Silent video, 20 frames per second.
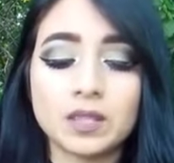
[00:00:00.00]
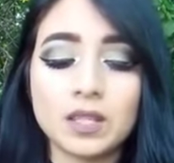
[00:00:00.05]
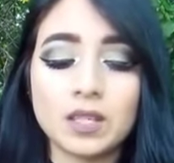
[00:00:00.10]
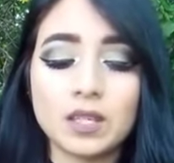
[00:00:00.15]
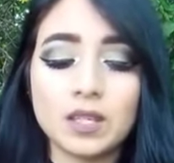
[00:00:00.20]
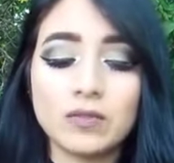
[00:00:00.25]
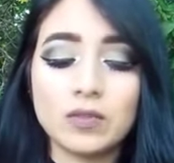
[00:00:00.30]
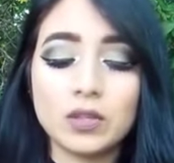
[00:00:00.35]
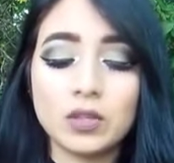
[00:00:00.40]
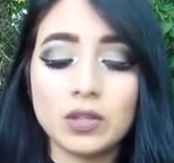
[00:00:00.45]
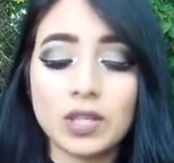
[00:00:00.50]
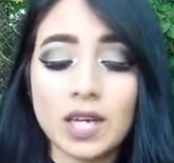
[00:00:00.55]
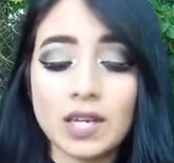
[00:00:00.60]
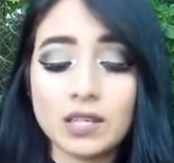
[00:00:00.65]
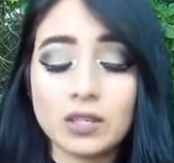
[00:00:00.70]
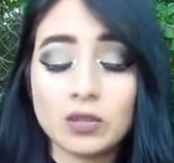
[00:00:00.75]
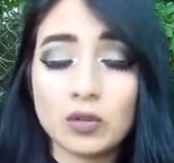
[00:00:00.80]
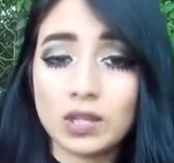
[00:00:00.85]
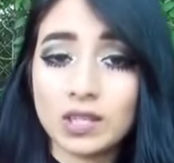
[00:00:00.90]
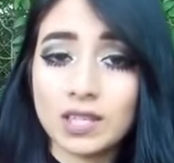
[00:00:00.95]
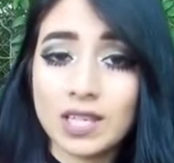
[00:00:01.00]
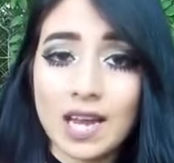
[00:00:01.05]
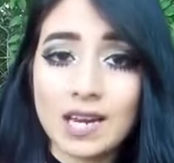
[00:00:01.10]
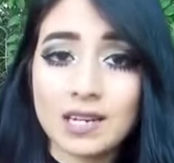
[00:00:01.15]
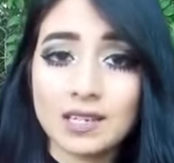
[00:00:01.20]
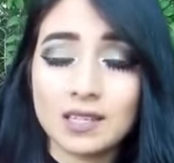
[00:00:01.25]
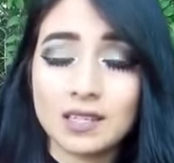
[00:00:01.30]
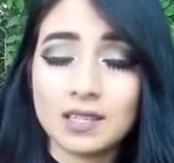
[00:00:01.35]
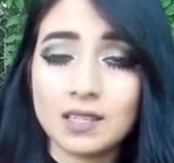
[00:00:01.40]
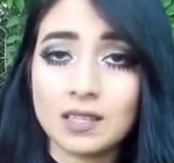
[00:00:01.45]
If you get it
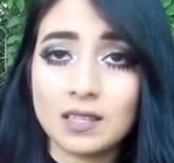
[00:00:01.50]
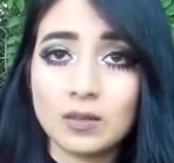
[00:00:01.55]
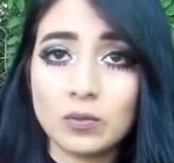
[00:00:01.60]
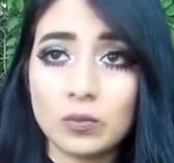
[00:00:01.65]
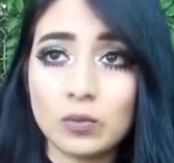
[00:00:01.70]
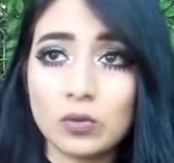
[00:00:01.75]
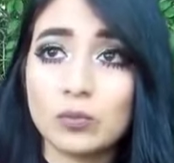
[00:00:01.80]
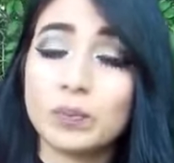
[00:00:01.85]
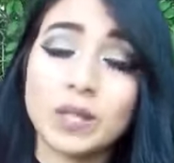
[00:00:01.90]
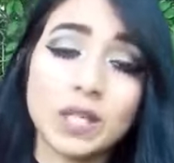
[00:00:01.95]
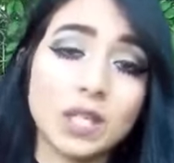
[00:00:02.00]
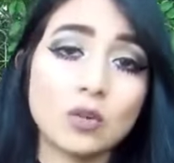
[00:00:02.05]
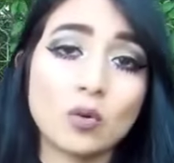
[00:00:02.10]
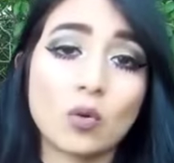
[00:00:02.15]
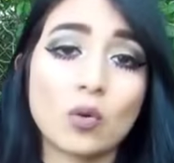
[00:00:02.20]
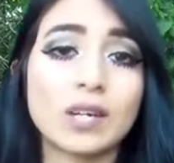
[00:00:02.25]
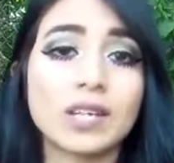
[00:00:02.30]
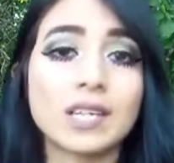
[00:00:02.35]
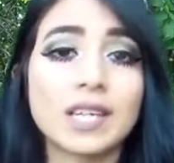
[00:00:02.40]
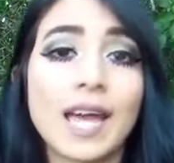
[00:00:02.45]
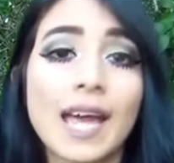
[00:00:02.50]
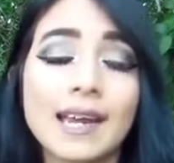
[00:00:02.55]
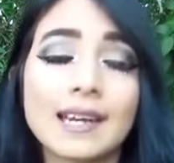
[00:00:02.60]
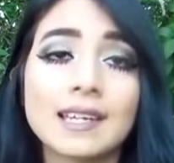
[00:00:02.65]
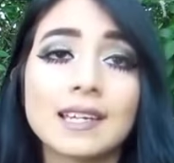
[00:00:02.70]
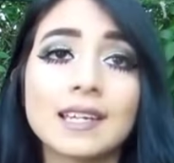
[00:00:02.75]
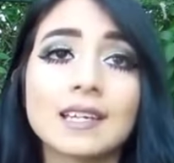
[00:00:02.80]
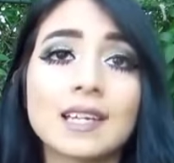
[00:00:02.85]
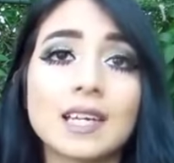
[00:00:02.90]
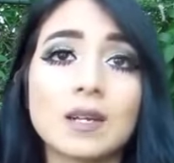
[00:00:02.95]
organic, it will be
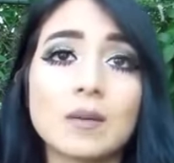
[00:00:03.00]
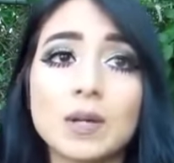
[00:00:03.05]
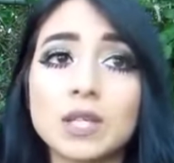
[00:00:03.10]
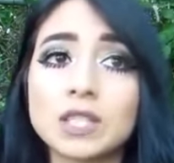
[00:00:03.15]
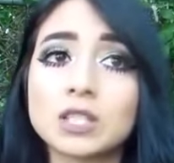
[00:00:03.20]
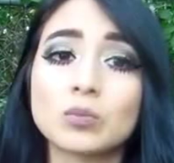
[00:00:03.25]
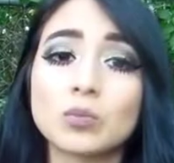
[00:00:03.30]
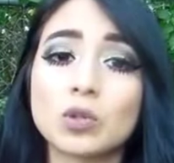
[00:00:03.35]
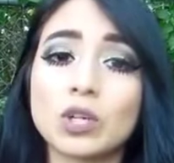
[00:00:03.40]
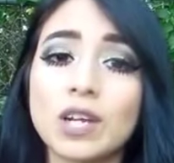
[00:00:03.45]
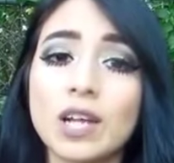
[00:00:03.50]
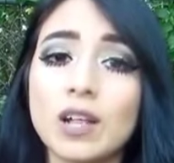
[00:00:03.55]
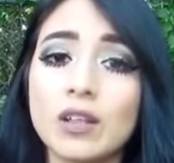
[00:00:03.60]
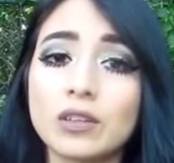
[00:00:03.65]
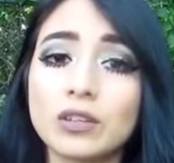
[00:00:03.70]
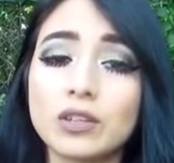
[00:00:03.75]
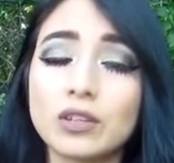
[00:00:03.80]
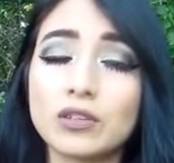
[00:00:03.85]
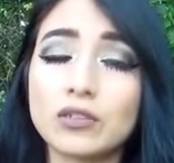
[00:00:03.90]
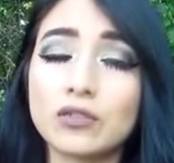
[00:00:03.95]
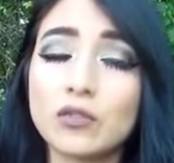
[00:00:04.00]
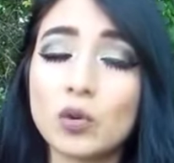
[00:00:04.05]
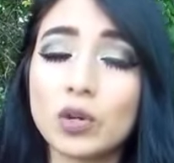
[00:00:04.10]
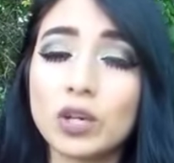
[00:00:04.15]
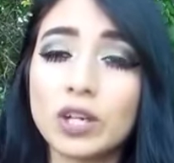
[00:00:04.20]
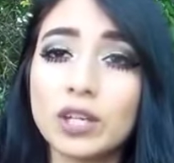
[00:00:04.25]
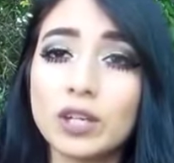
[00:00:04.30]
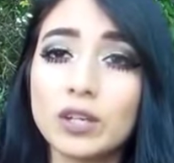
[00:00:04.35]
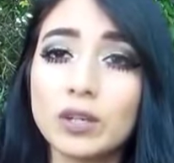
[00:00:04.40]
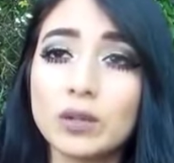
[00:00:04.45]
organic and much more healthier for
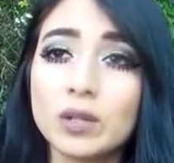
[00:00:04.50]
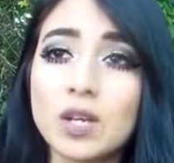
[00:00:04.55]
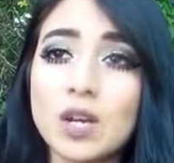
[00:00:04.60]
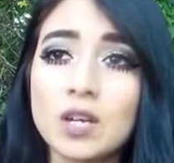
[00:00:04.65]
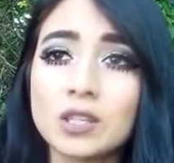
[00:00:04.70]
you.